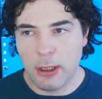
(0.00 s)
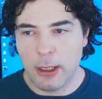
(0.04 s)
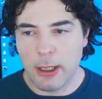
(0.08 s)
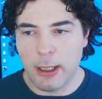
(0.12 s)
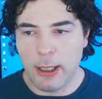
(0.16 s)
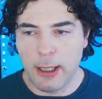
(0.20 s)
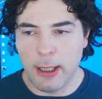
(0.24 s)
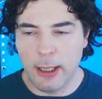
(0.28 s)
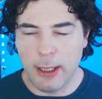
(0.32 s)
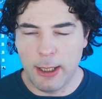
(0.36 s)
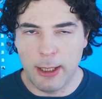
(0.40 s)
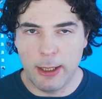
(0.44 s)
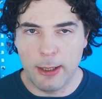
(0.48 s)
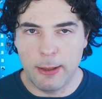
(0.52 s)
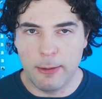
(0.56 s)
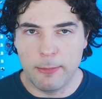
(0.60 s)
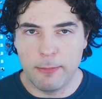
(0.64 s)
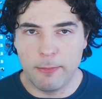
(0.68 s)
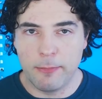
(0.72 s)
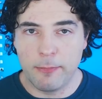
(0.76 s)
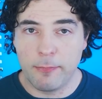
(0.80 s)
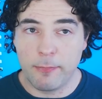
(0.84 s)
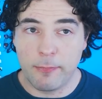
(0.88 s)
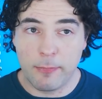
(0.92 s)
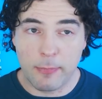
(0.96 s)

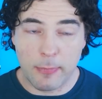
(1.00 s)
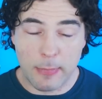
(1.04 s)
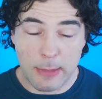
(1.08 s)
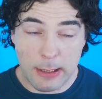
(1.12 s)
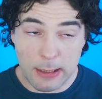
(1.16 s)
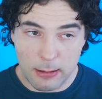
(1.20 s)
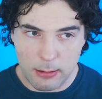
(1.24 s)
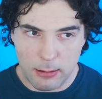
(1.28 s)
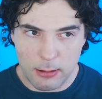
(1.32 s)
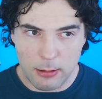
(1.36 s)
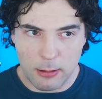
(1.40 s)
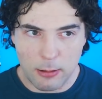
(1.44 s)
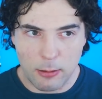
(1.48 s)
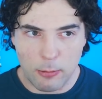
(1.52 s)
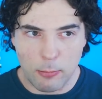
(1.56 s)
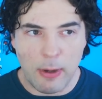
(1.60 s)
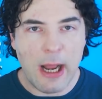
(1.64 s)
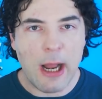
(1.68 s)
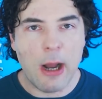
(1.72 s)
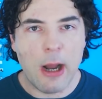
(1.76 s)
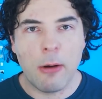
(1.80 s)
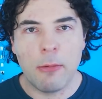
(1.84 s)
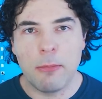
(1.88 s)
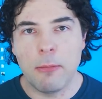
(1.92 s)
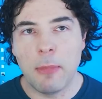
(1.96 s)
Um,
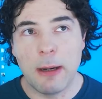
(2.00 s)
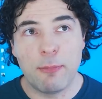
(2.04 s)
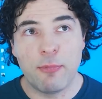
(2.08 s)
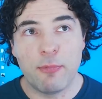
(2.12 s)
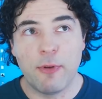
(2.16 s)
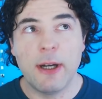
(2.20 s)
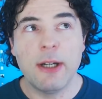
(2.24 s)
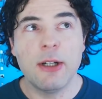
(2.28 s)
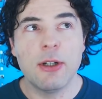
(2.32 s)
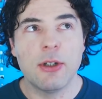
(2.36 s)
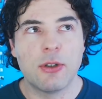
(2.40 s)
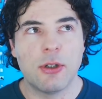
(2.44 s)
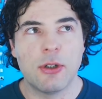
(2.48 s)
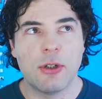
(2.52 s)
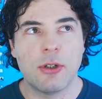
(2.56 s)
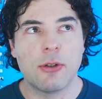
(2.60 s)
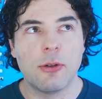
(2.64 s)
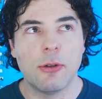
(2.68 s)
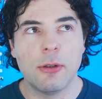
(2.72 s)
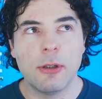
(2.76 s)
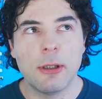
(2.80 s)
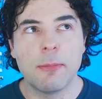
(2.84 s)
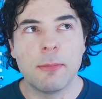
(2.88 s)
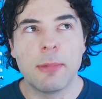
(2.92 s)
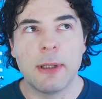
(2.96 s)
wow, my brain has just
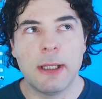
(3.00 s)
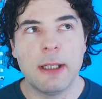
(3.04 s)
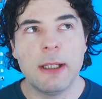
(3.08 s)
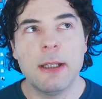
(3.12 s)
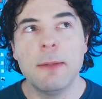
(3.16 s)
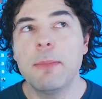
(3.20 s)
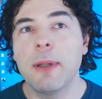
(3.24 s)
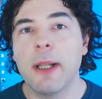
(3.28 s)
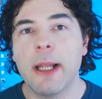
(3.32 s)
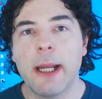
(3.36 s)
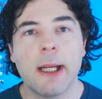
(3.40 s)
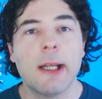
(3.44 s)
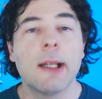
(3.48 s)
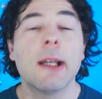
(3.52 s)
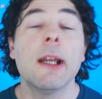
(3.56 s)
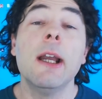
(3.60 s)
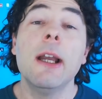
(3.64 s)
gone completely blank.